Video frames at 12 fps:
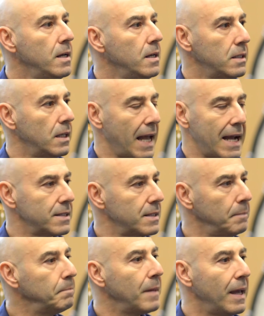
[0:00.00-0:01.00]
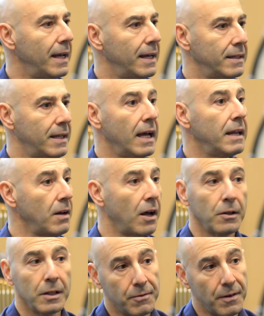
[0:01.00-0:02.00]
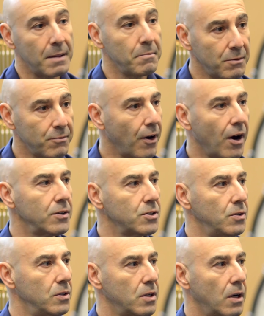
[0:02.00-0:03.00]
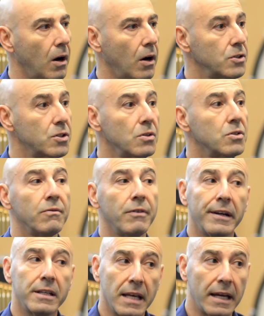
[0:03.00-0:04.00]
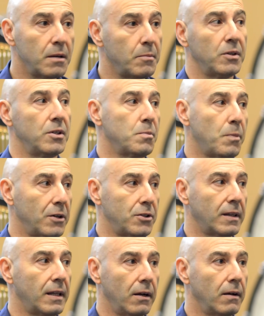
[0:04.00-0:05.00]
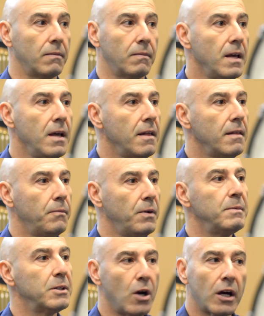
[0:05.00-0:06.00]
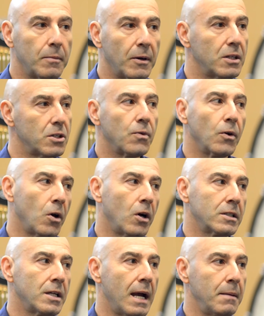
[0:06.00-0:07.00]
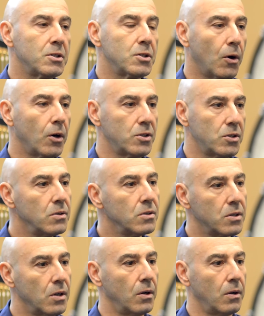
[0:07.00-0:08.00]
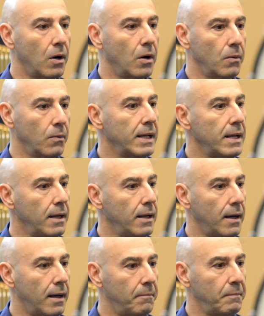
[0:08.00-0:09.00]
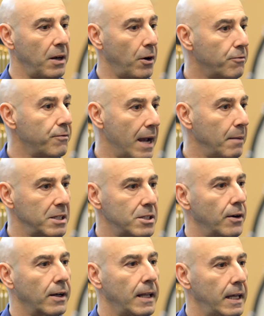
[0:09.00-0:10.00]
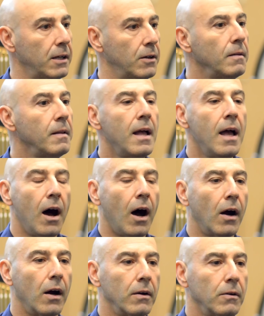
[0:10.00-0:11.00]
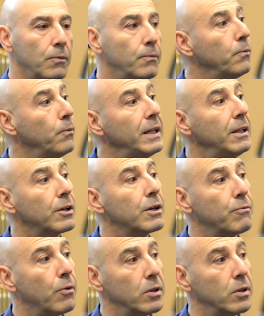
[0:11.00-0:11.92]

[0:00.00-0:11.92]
to last them, and not only for them but for our students. Our students are very excited about this project. We've been talking about this for a long time, so our students are really and our families here at Gleneagle are really looking forward